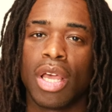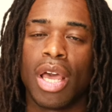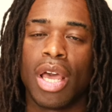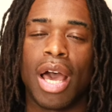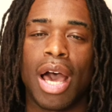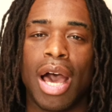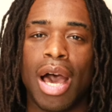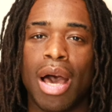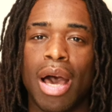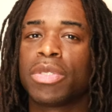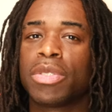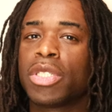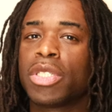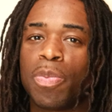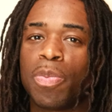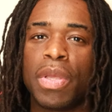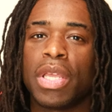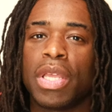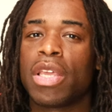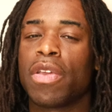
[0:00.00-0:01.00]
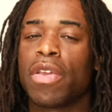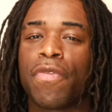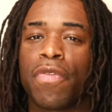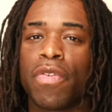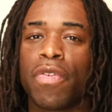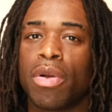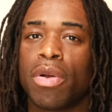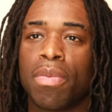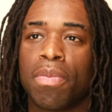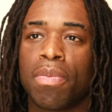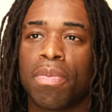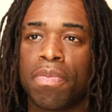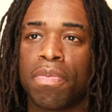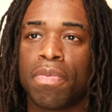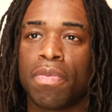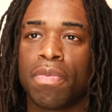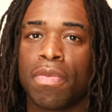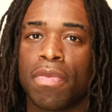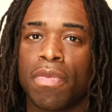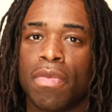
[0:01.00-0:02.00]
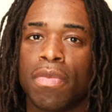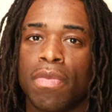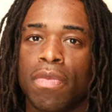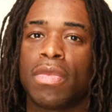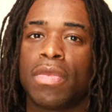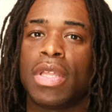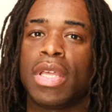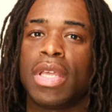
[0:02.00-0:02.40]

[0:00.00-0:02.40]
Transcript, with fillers: I'm just speaking from the